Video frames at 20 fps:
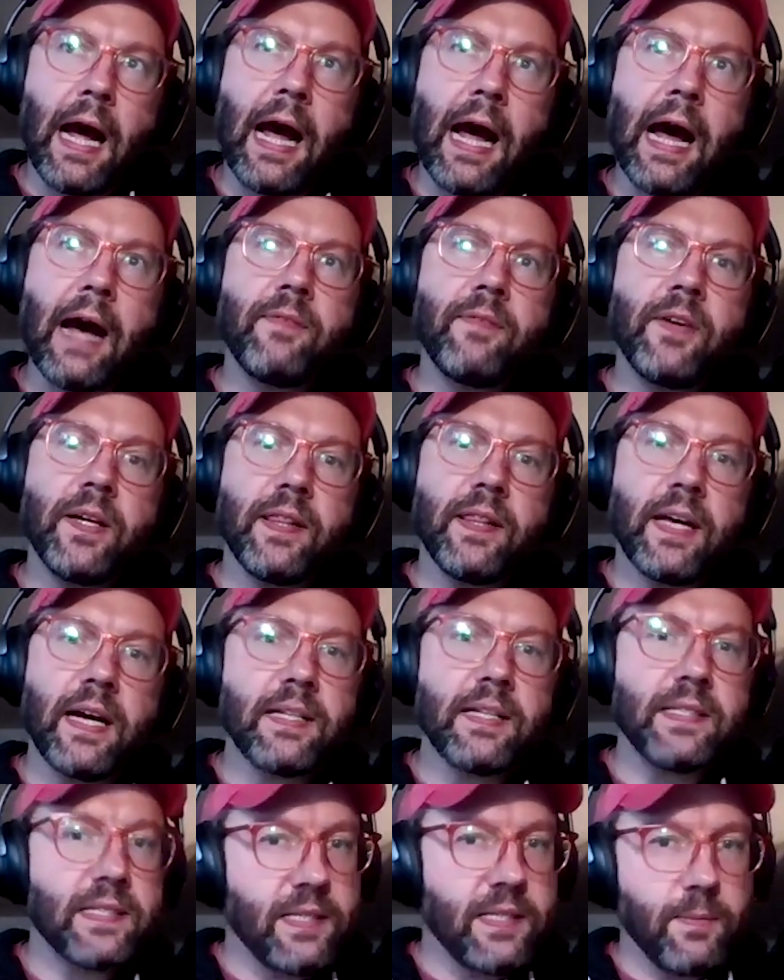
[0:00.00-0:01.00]
having
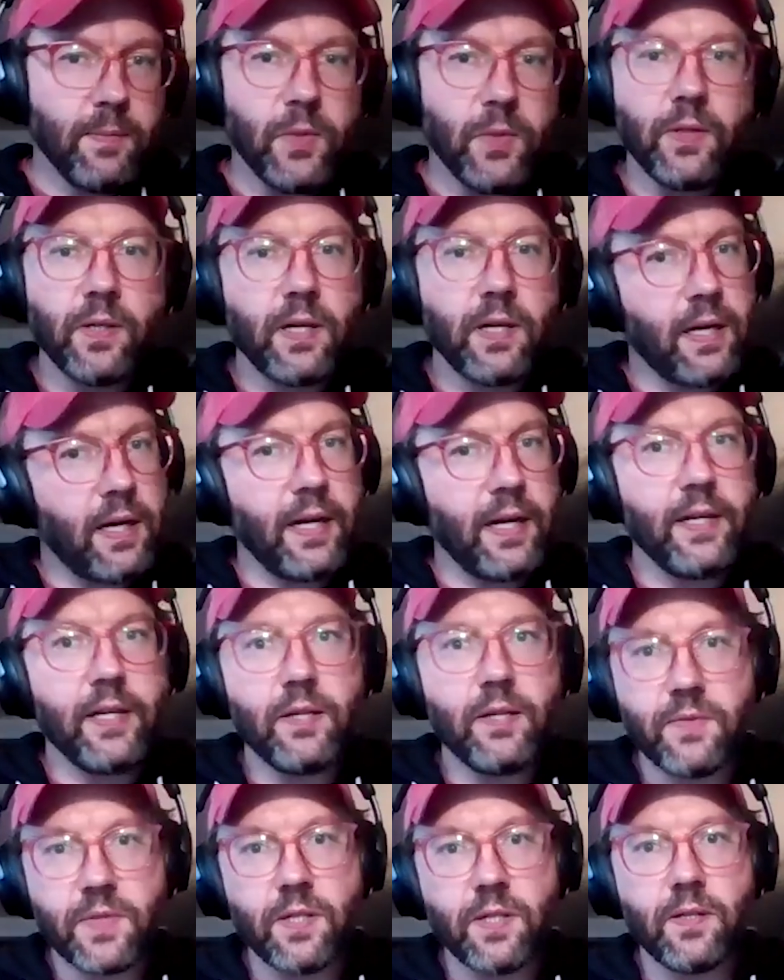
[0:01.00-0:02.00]
that similar kind
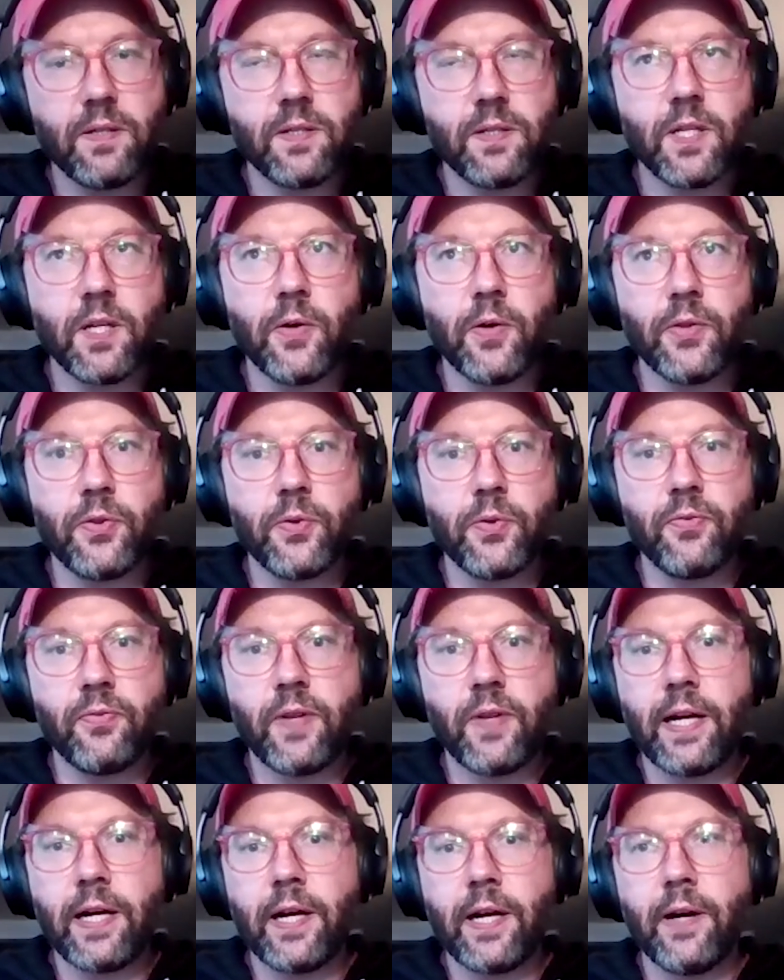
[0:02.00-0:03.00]
of to going through
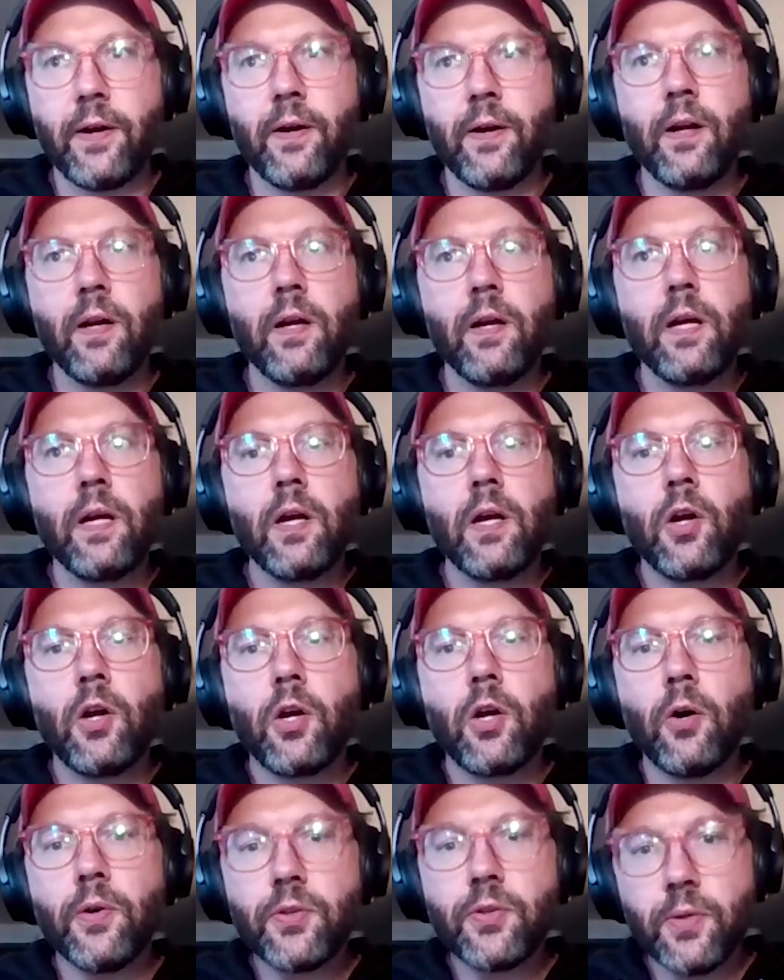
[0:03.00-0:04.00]
Flatiron,
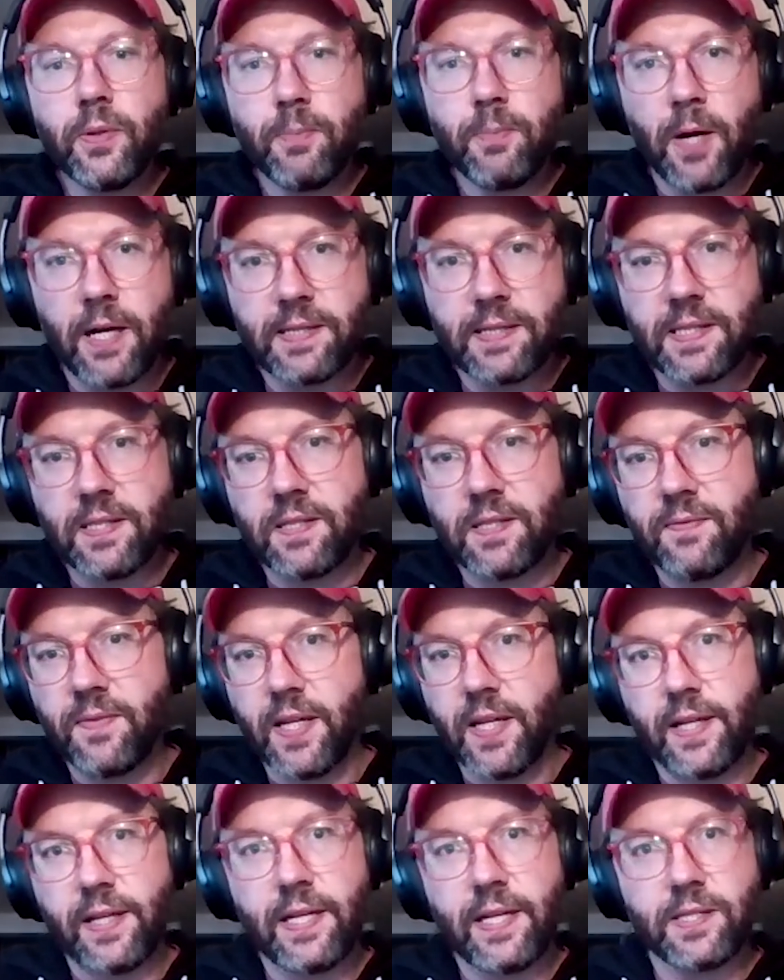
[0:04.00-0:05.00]
going through the process of
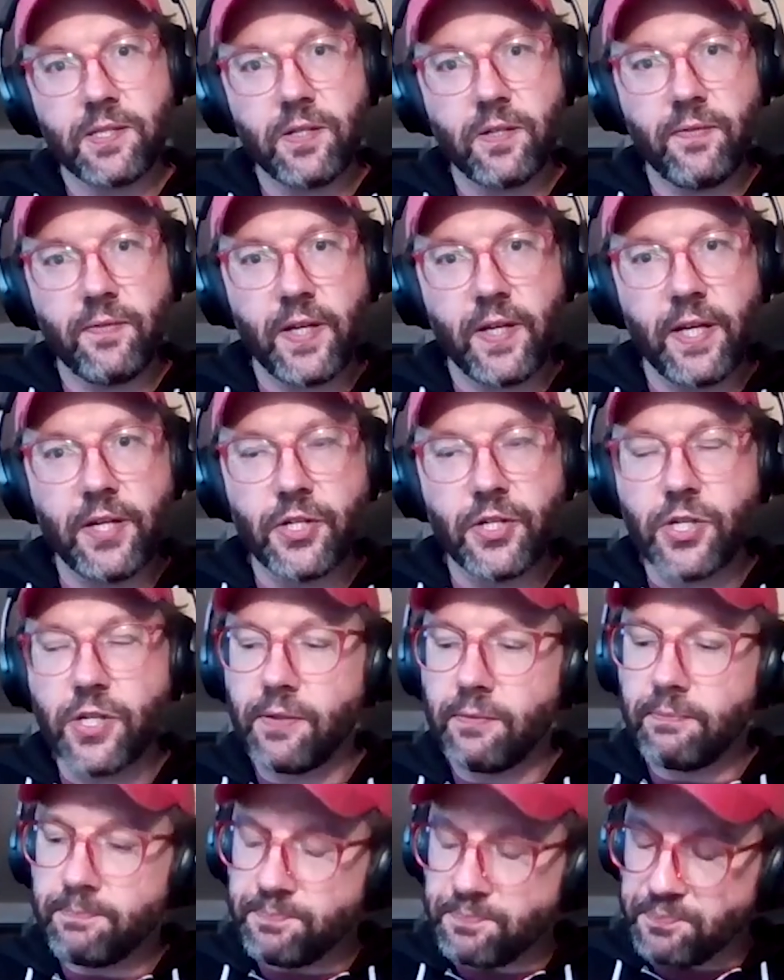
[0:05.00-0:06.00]
getting that
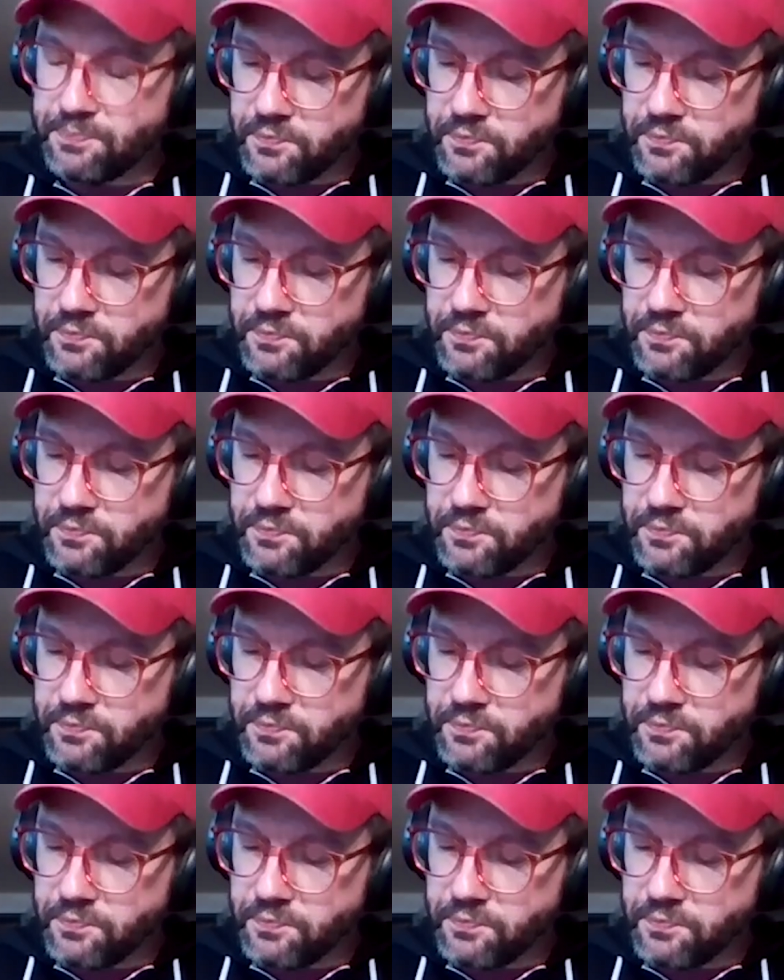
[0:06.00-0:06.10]
certification